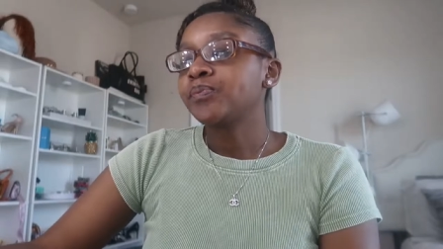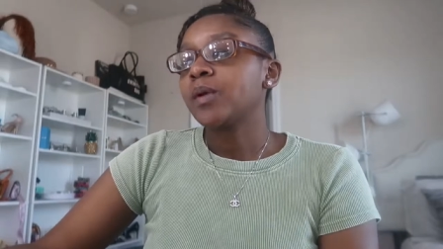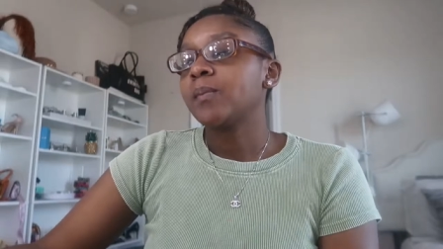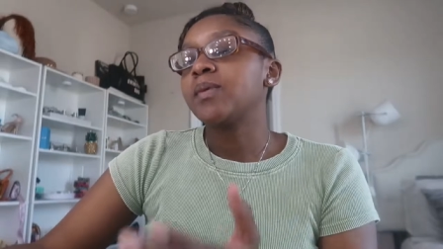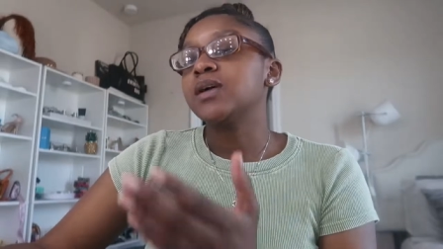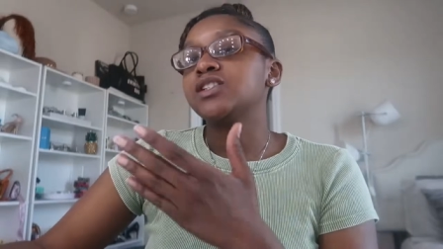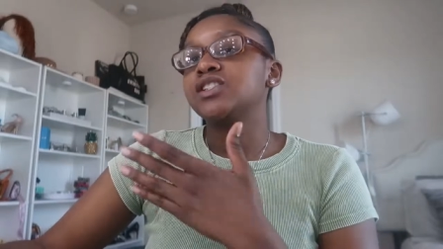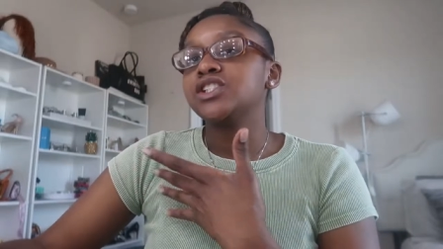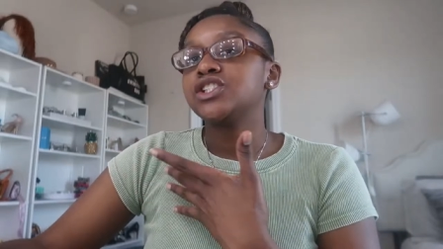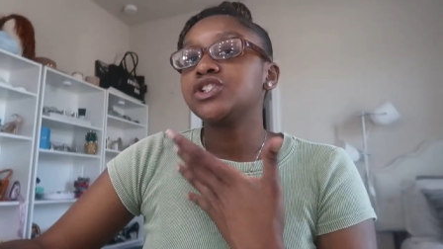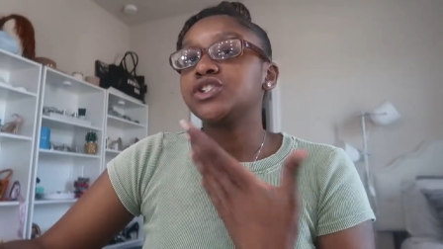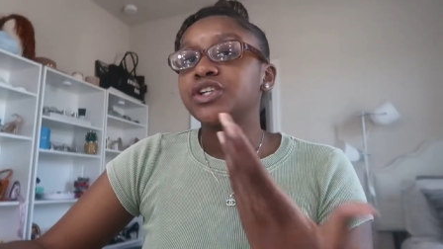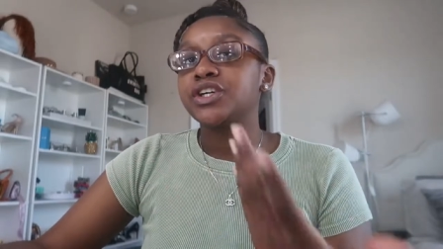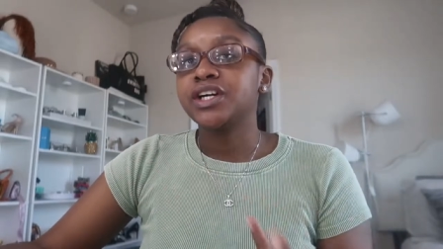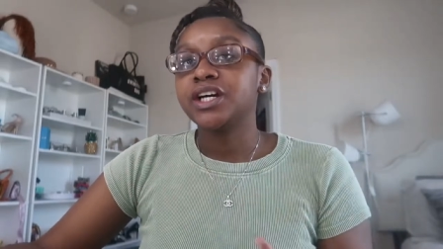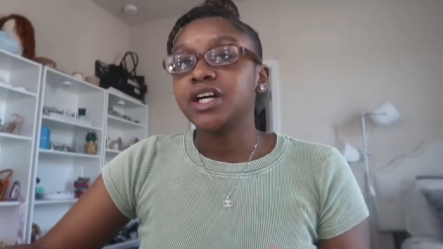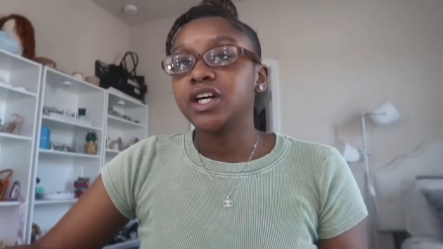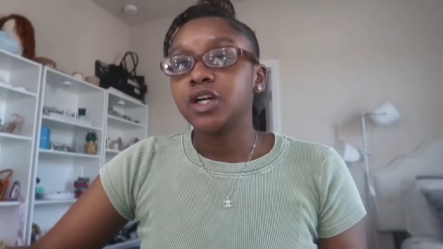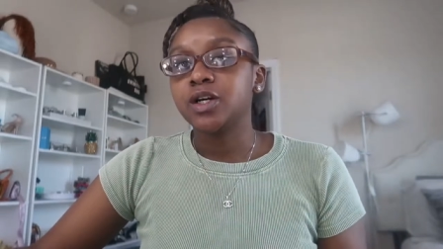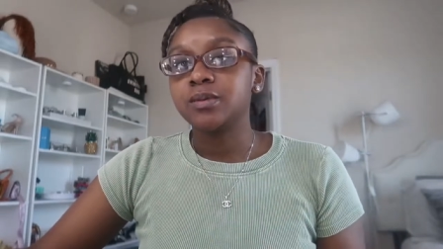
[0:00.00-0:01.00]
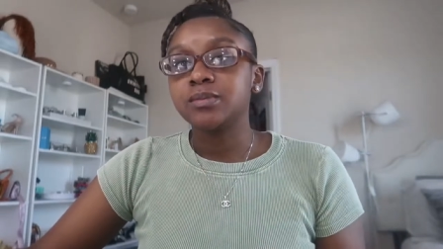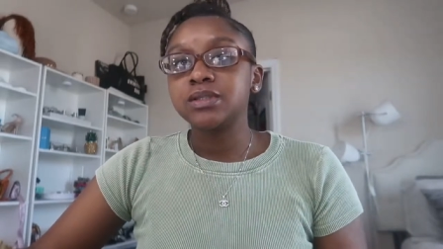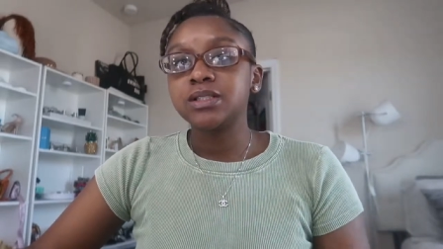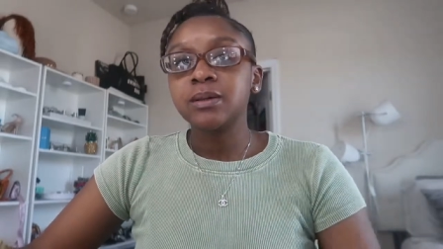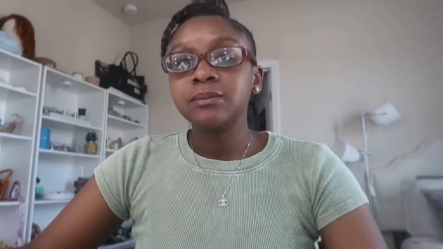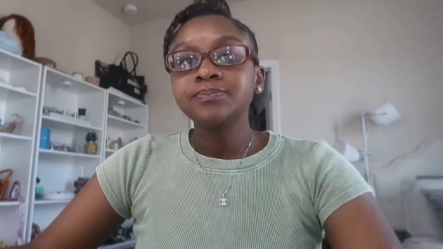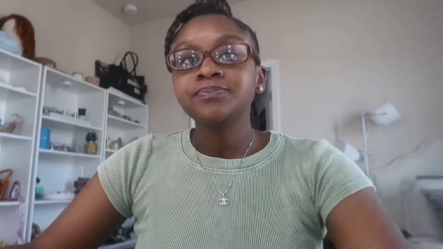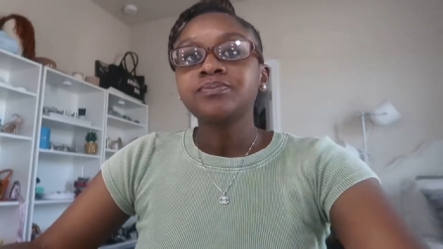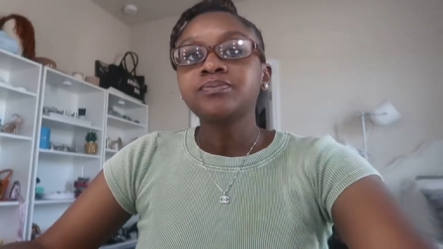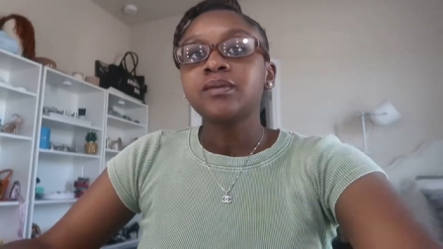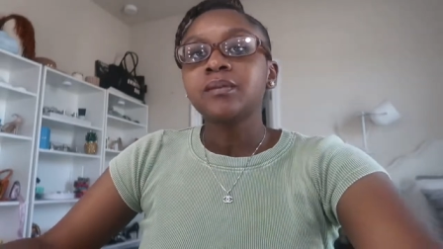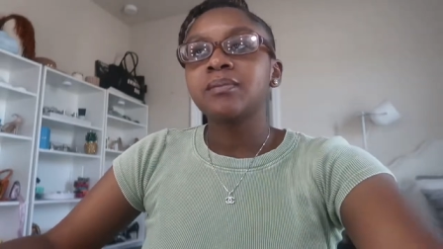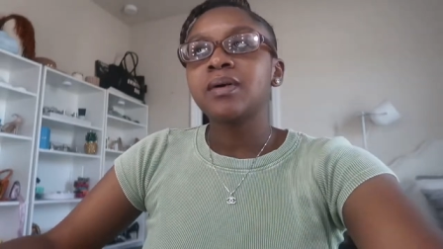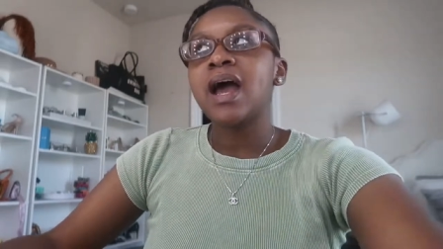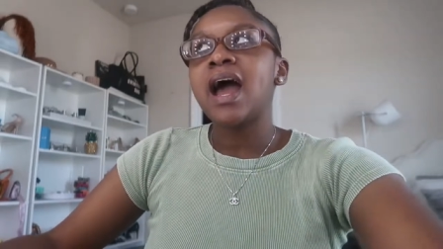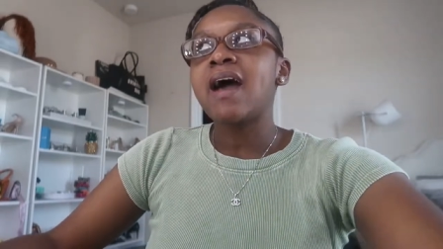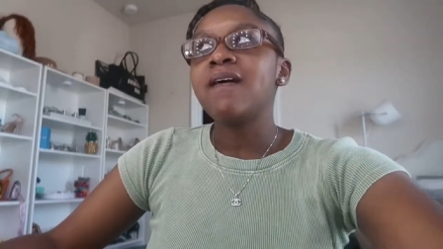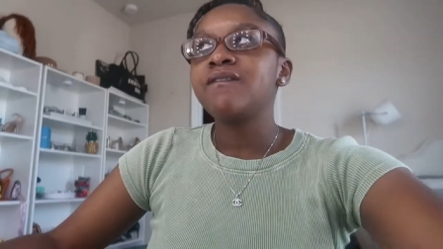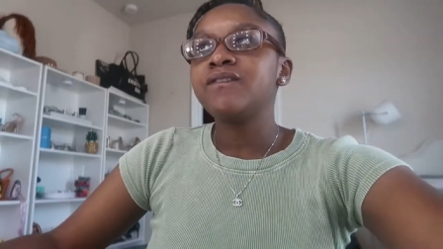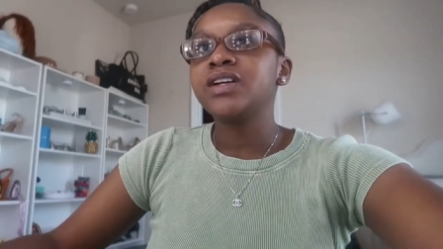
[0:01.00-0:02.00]
But ginger ale helps. But
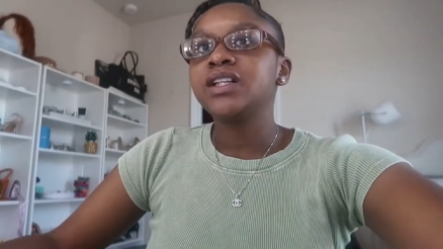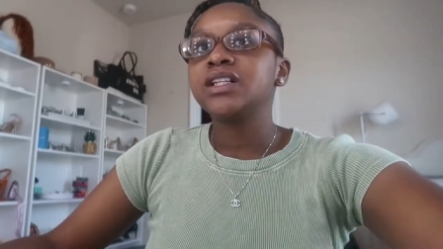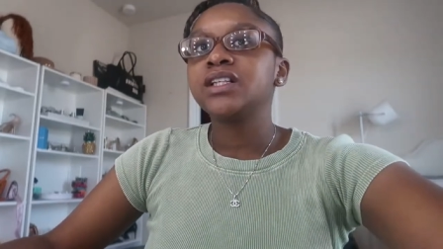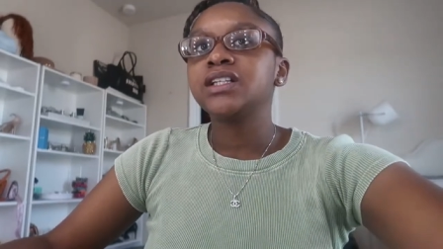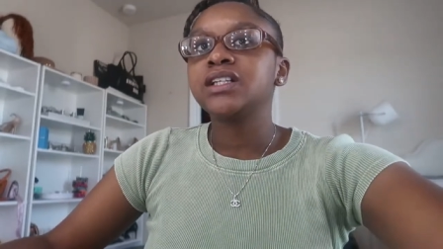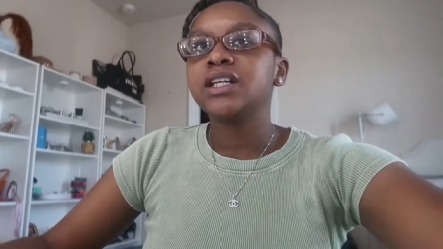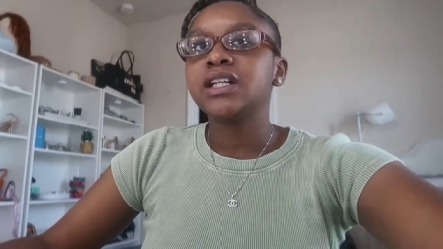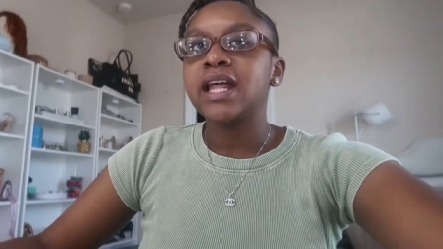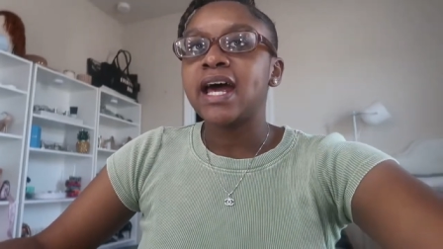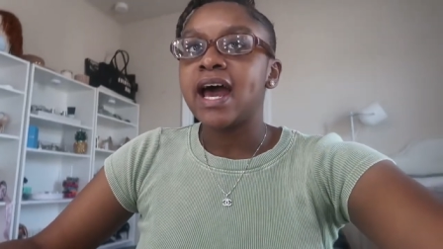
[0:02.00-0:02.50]
I'm feeling good.